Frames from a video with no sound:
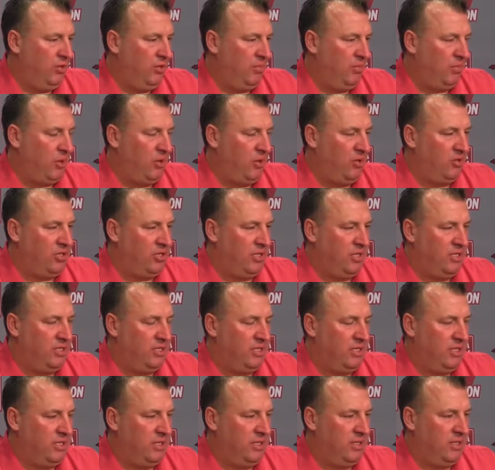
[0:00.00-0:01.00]
part that
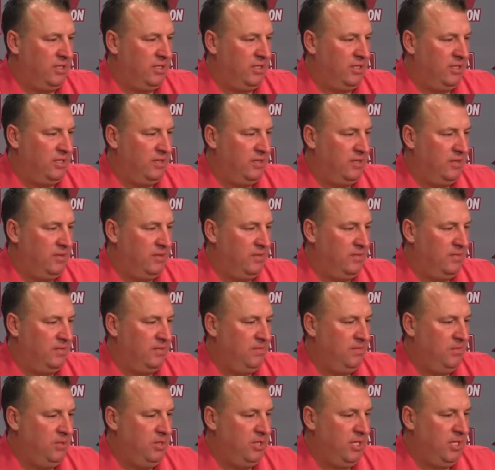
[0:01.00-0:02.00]

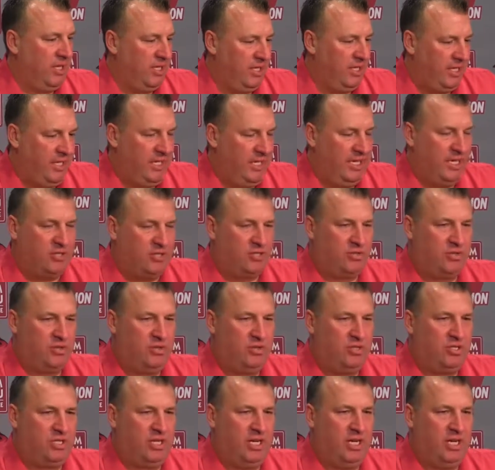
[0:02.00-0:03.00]
I think he has to
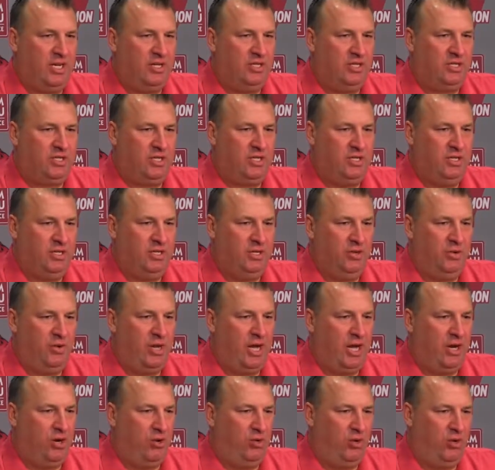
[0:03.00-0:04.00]
understand is,
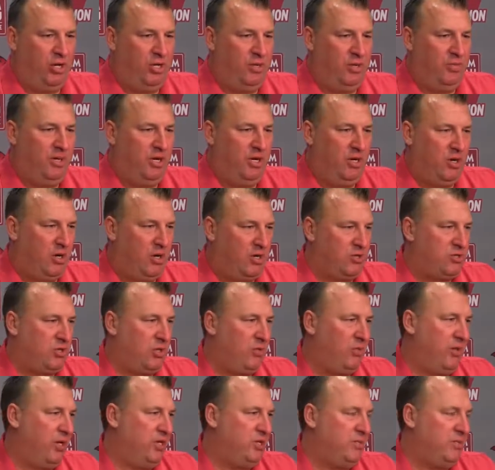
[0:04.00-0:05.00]
not only to be an Arkansas
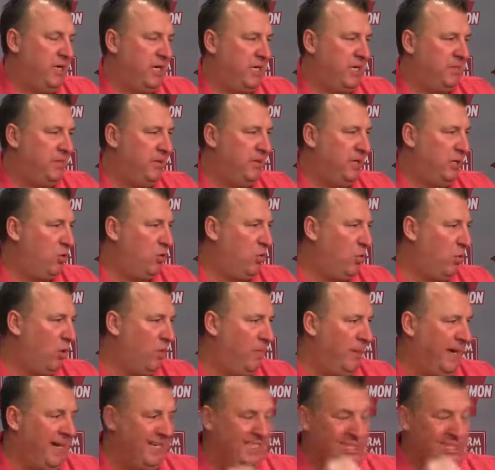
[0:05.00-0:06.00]
Razorback, but be a
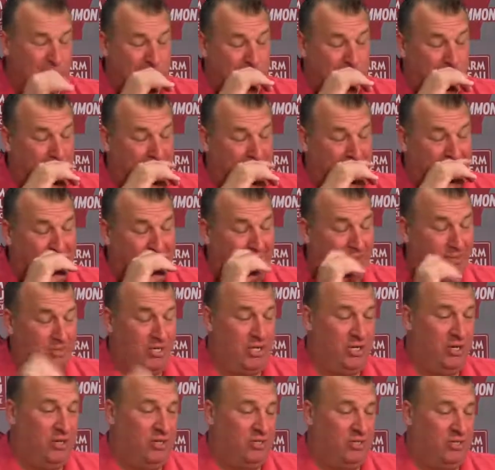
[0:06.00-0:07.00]
quarterback that started games
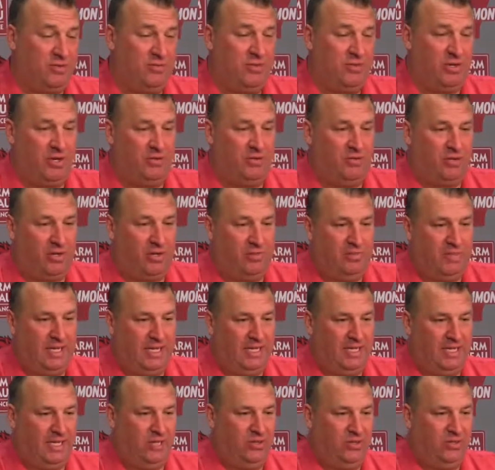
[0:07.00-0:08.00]
here is a very, very
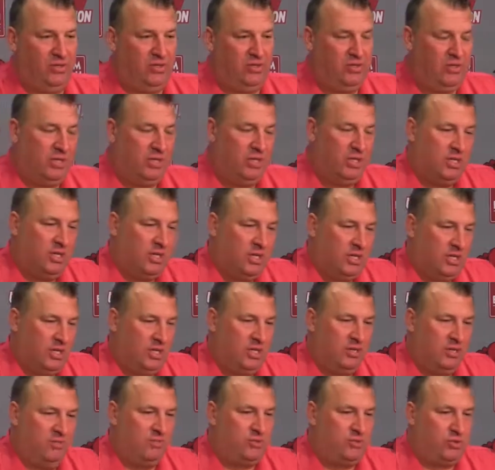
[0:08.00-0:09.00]
big deal.
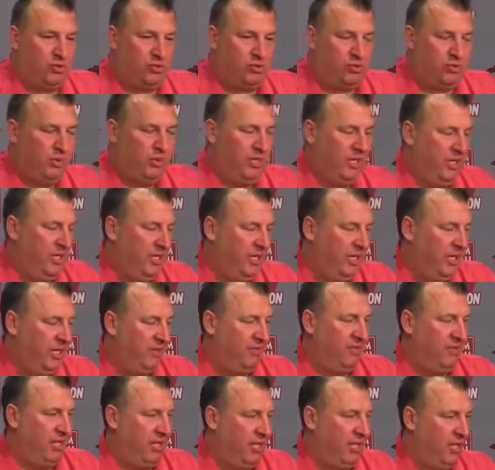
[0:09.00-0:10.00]
And social media and
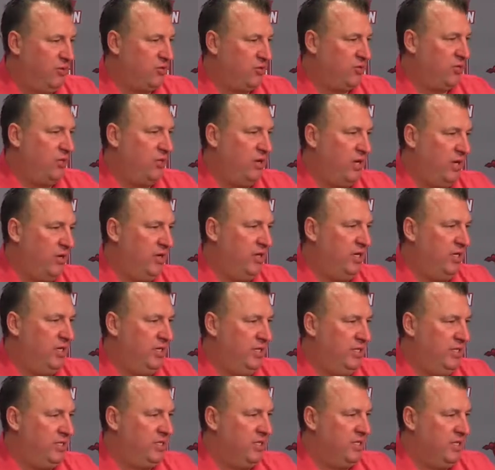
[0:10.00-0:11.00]
everything else around it,
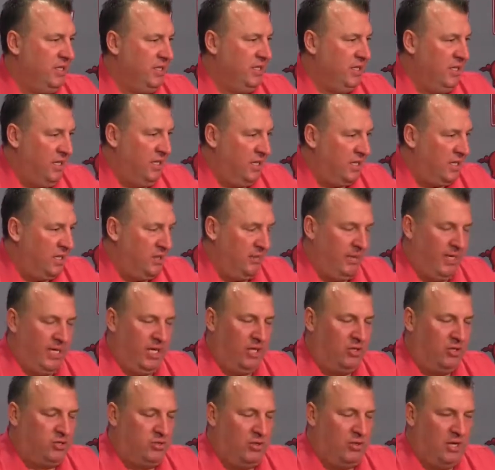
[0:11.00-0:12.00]
he's going to be
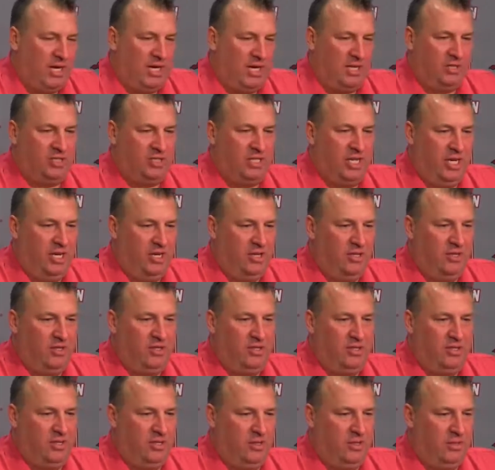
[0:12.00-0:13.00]
held to a higher standard.
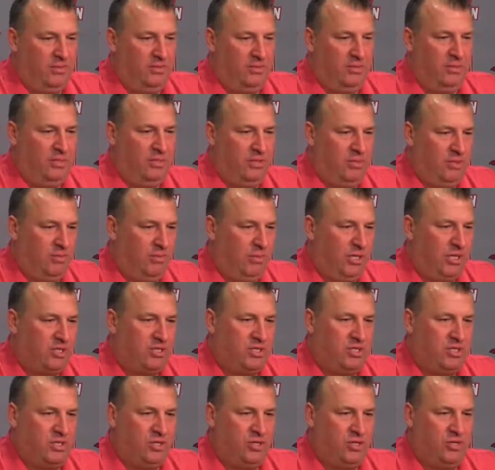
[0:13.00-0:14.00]
The
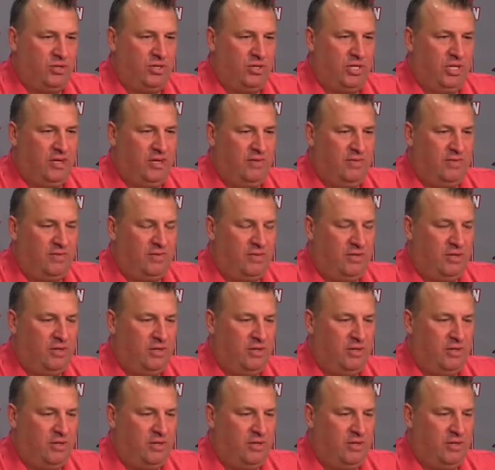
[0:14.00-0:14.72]
blessings that you give